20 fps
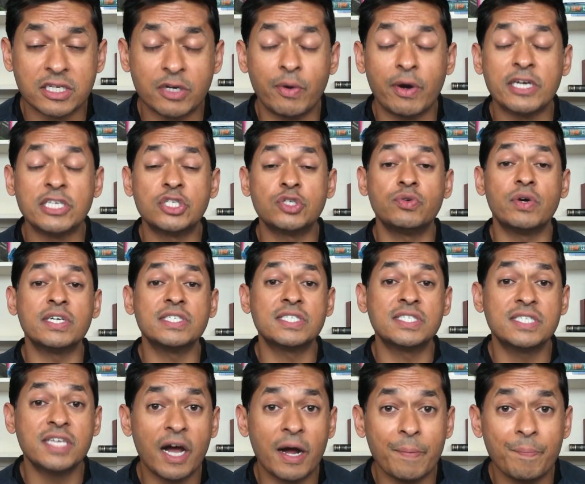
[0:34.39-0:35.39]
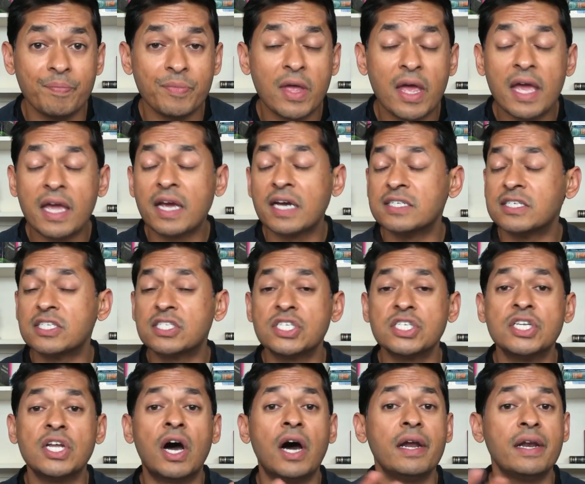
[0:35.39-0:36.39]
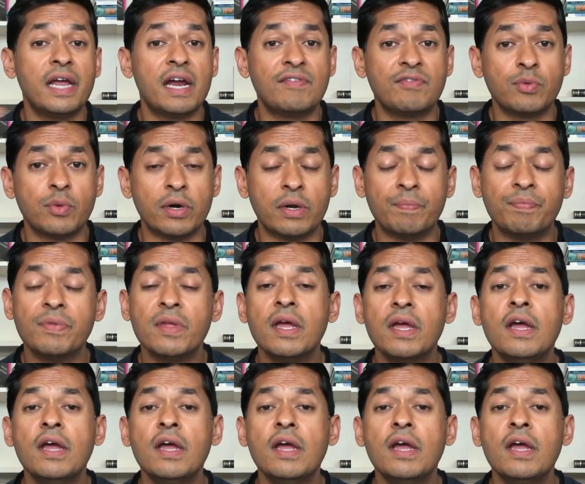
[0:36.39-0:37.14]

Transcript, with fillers: Now I stress some because it's not everyone.